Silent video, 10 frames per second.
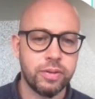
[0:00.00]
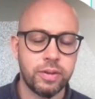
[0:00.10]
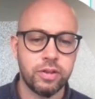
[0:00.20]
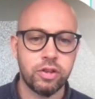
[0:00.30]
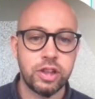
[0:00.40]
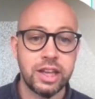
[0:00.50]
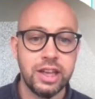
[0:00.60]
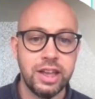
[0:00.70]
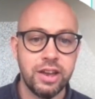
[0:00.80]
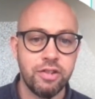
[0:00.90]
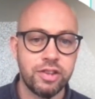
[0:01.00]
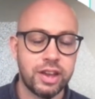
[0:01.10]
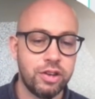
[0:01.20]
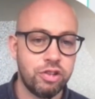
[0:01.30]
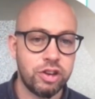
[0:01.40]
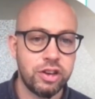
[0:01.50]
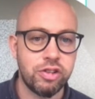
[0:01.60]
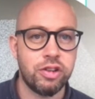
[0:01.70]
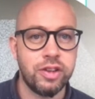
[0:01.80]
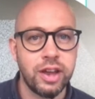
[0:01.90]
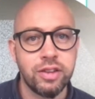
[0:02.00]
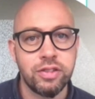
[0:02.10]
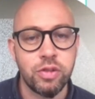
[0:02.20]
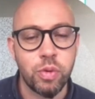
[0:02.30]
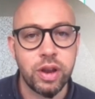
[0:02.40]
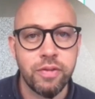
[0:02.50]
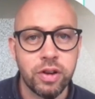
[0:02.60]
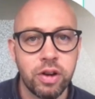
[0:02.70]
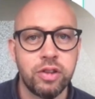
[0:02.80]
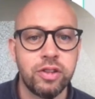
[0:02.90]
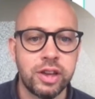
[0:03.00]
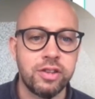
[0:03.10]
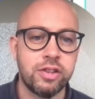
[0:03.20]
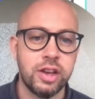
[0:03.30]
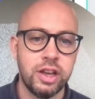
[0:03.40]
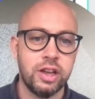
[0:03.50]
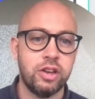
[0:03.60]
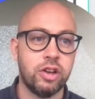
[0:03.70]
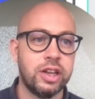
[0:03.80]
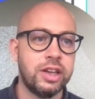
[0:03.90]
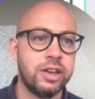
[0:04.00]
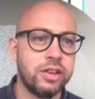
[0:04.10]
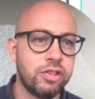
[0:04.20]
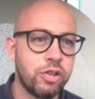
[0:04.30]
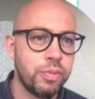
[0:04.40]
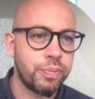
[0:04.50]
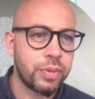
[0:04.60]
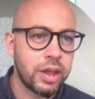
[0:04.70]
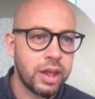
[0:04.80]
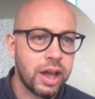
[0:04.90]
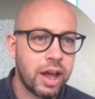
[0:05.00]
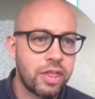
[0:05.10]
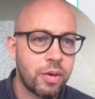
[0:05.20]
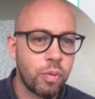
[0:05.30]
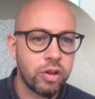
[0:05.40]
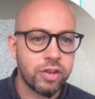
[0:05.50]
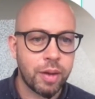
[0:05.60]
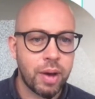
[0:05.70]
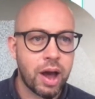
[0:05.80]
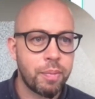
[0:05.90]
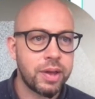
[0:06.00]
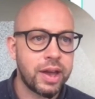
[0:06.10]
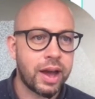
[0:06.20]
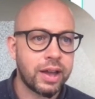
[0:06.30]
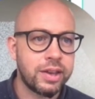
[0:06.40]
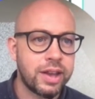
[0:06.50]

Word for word: So the key here is that you change your text to whatever content you're linking to. And then once I'm happy, I can